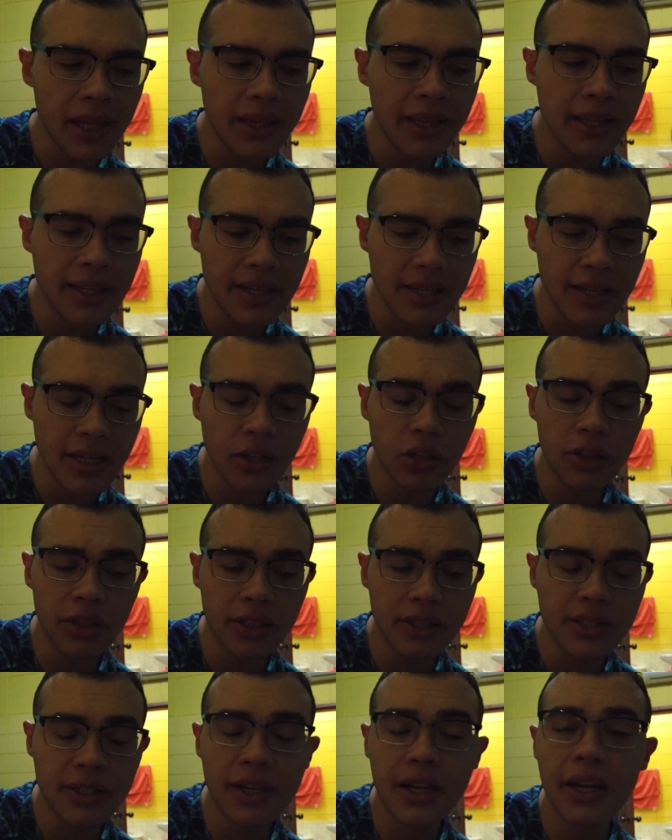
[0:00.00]
This is
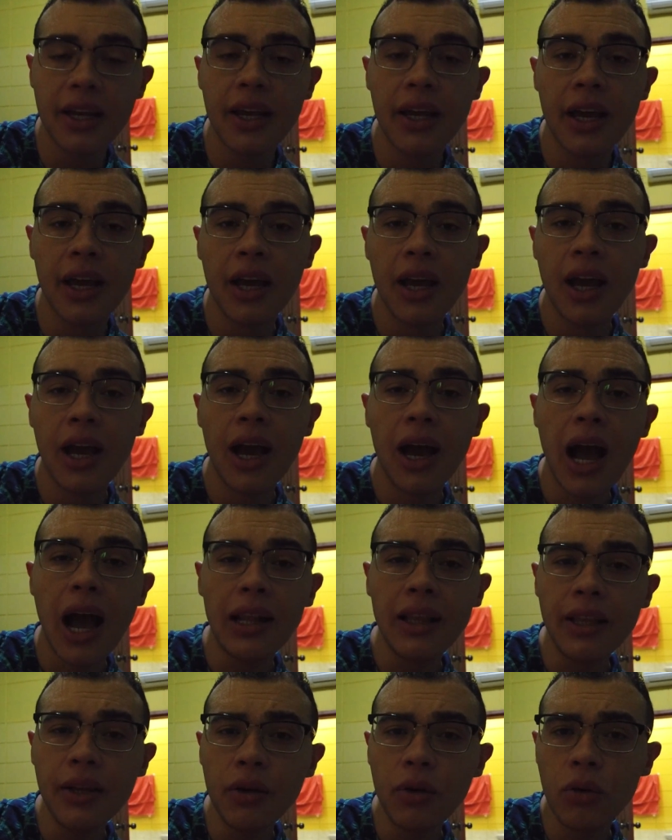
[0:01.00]
another city
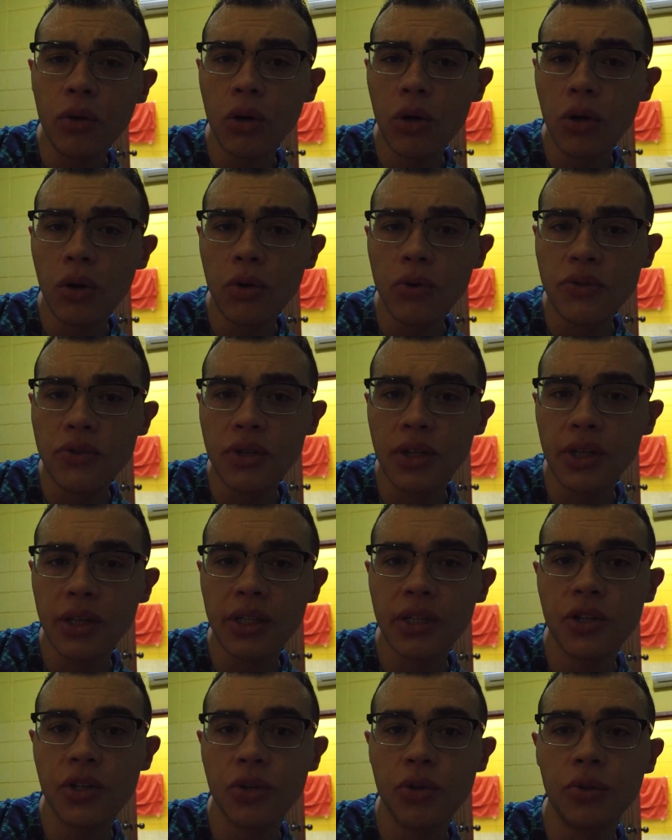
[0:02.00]
a little
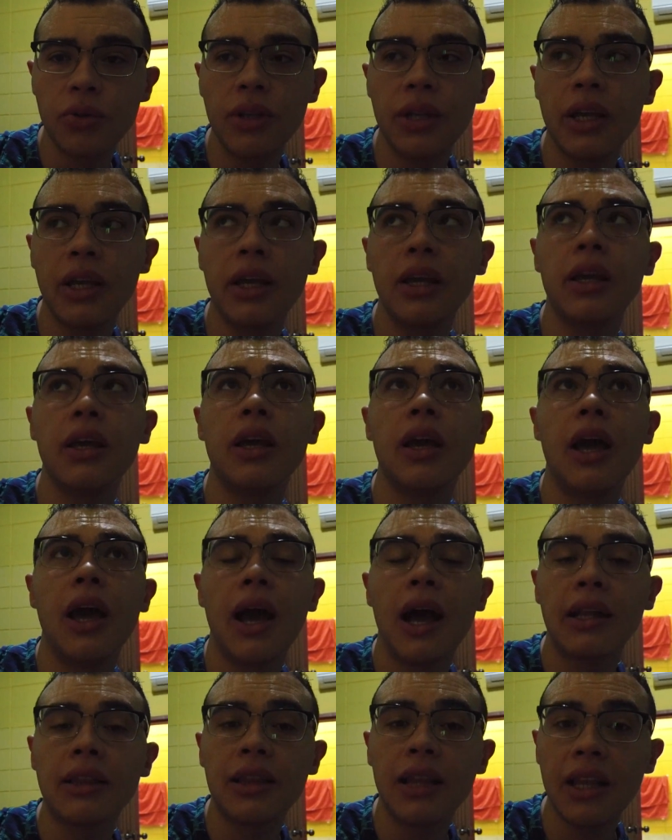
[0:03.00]
closer to the
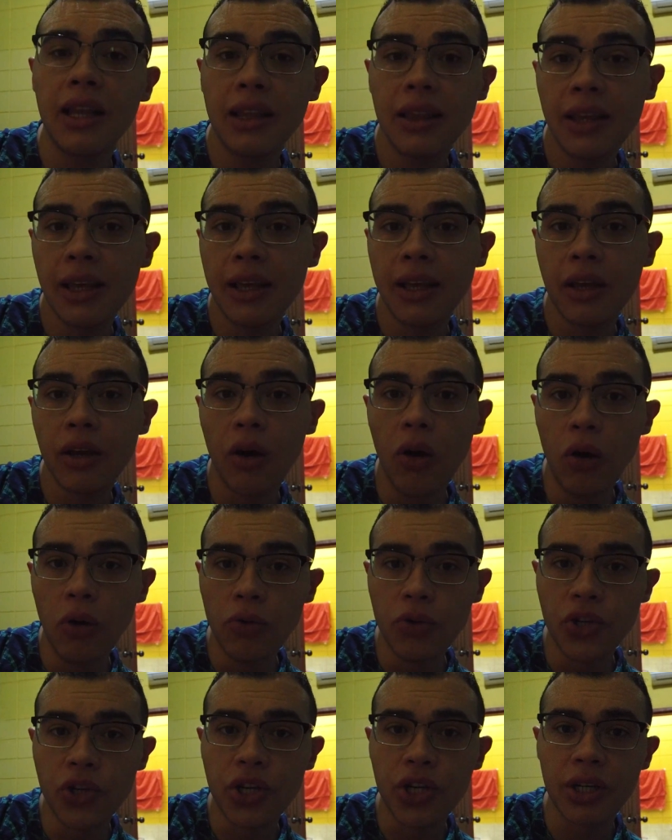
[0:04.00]
Atlantic
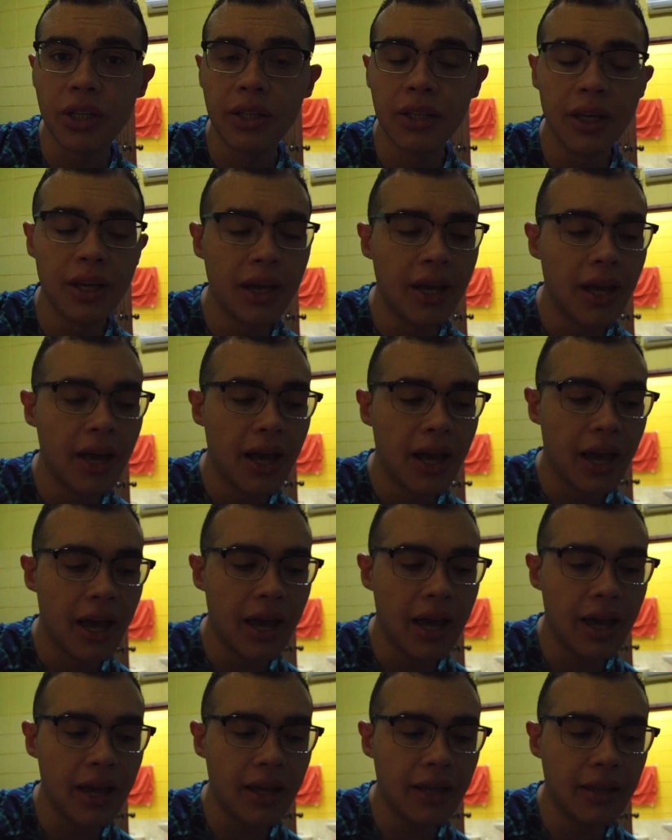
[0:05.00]
Ocean,
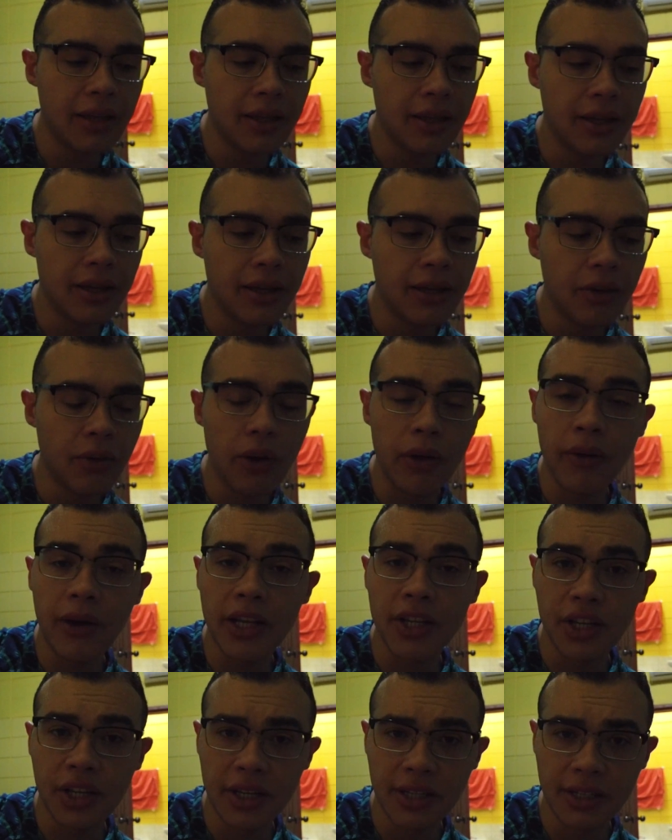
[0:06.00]
and
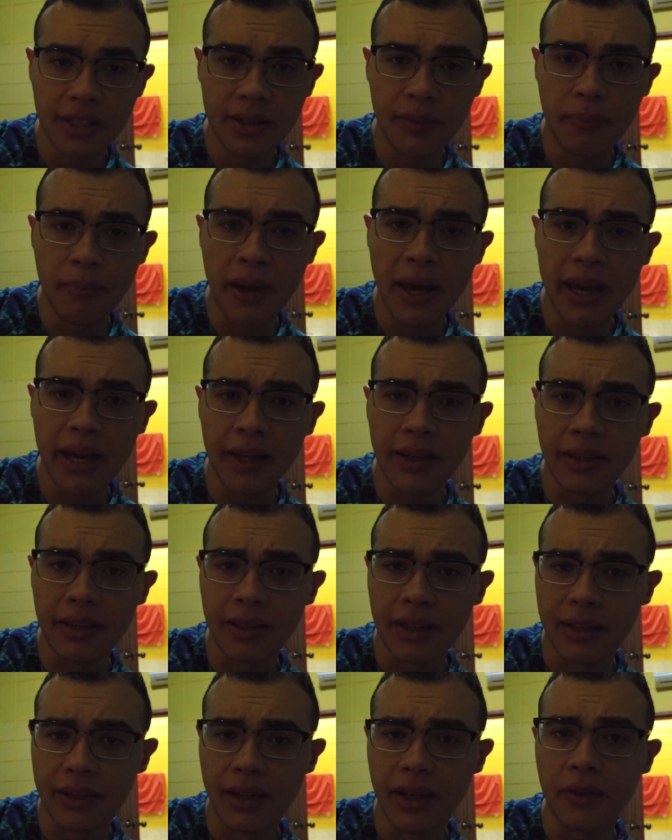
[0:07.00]
I just
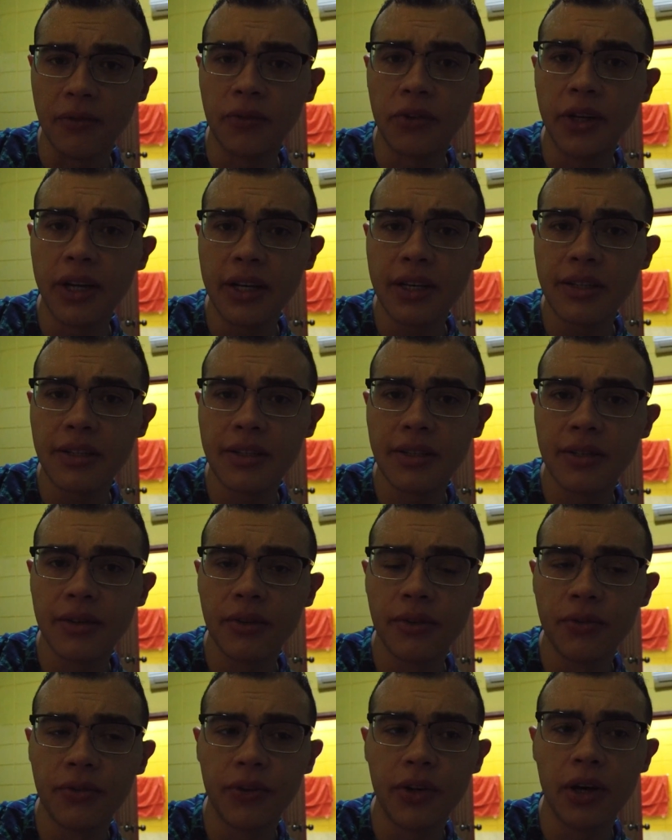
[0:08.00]
paid the difference
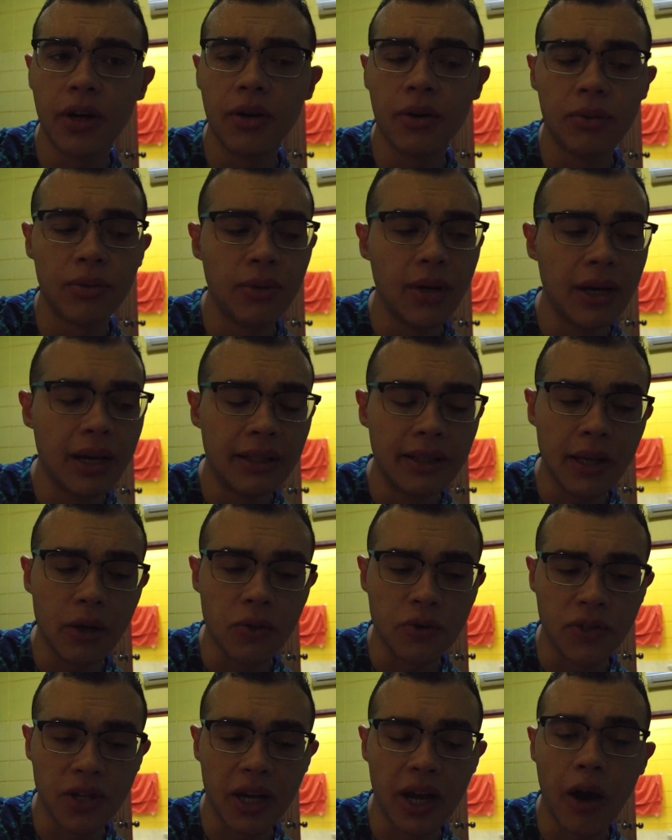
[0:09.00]
from
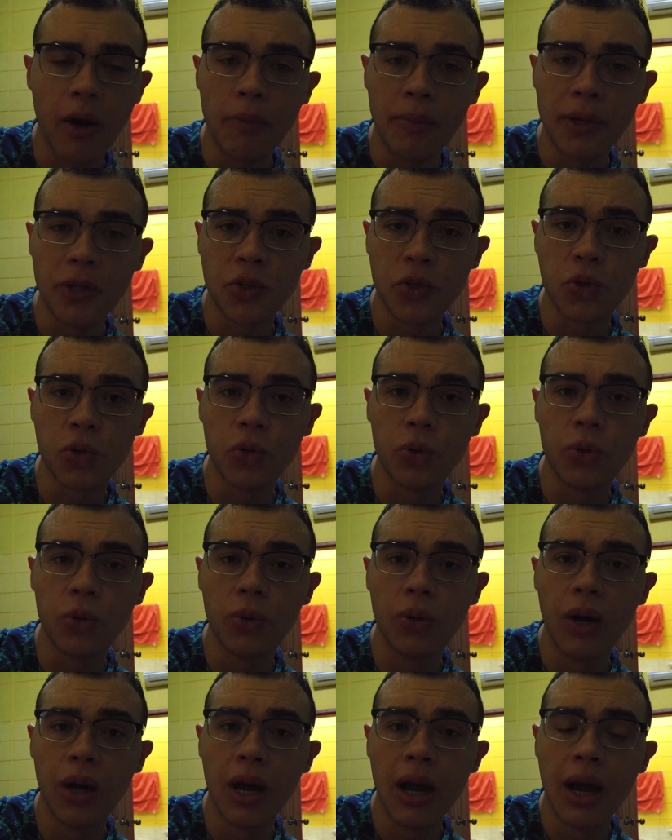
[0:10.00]
Tegucigalpa
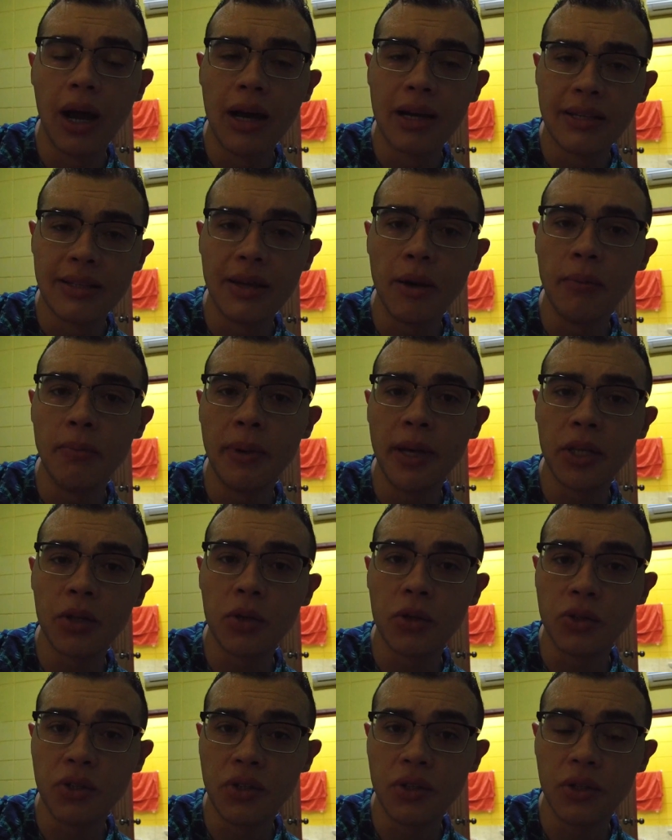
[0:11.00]
to San
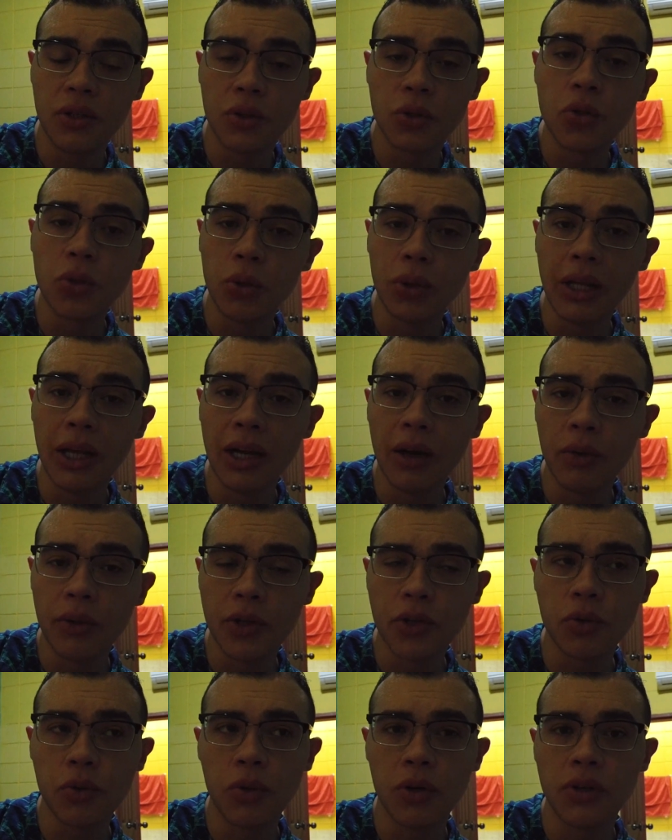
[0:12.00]
Pedro Sula,
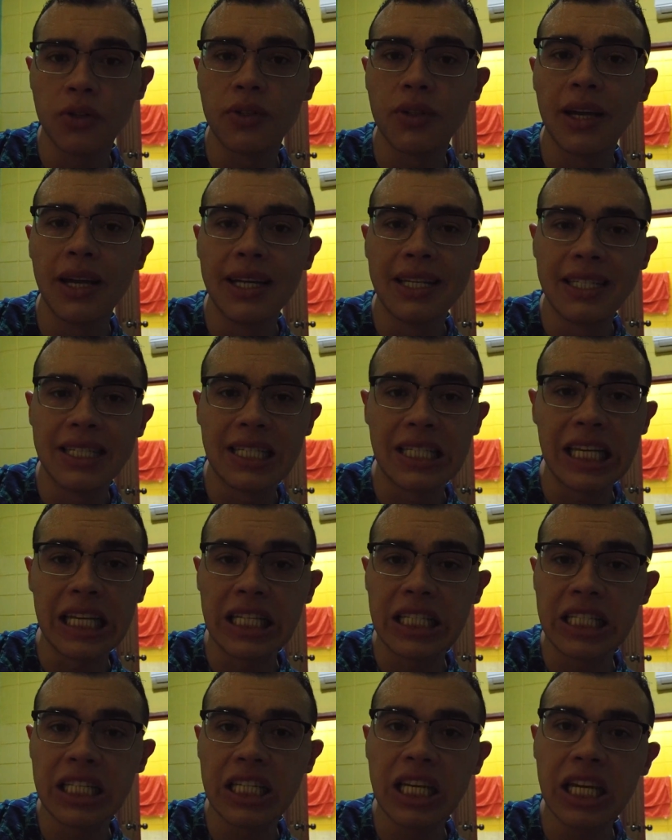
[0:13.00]
which was
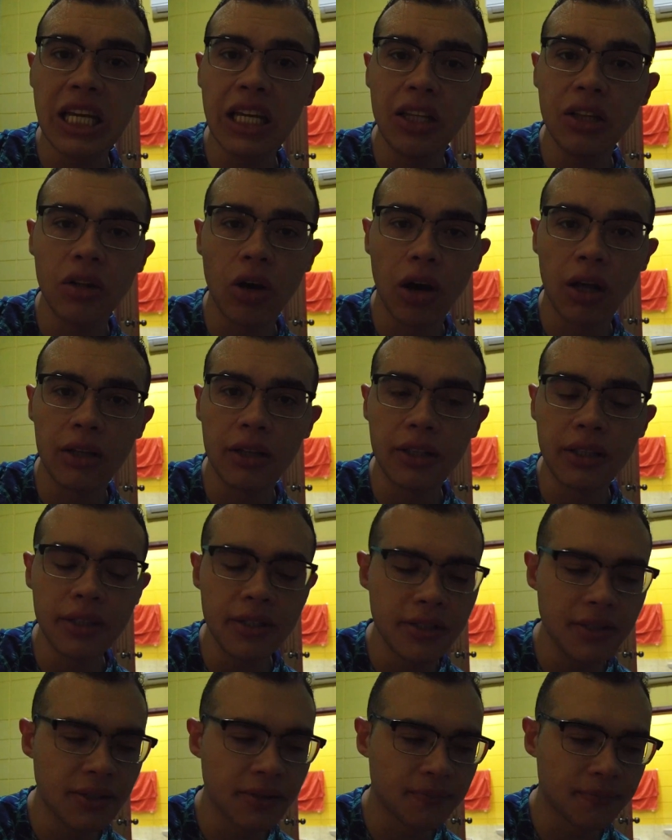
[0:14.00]

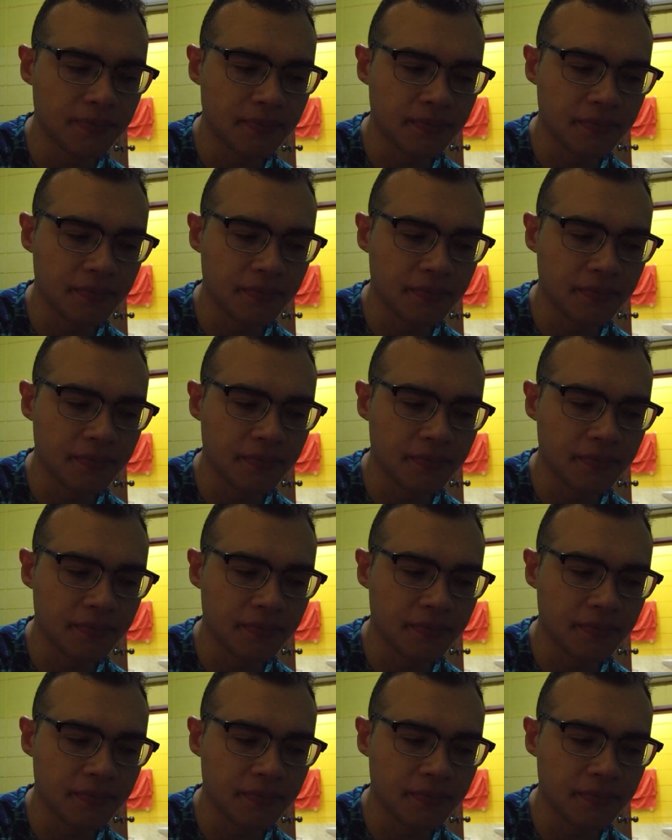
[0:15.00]
$16,